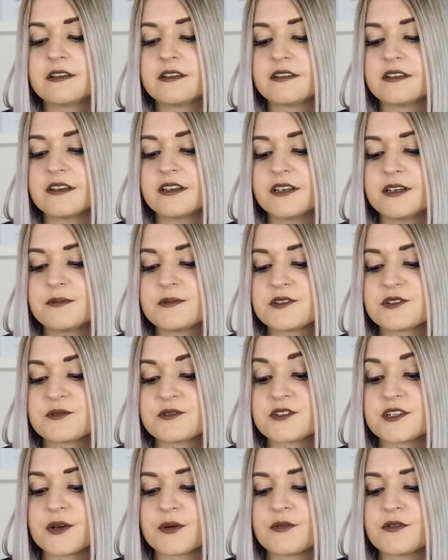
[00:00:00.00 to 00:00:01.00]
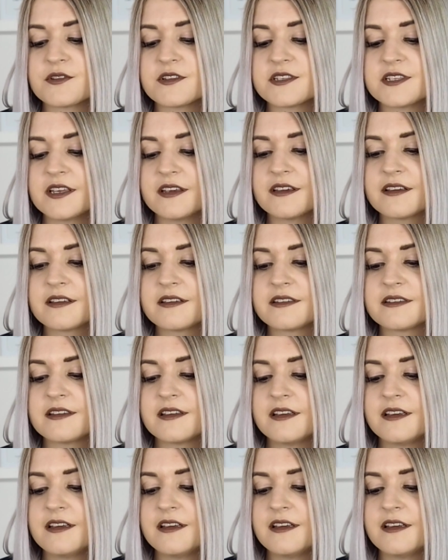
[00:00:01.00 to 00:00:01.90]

so I'm still stuck with 6.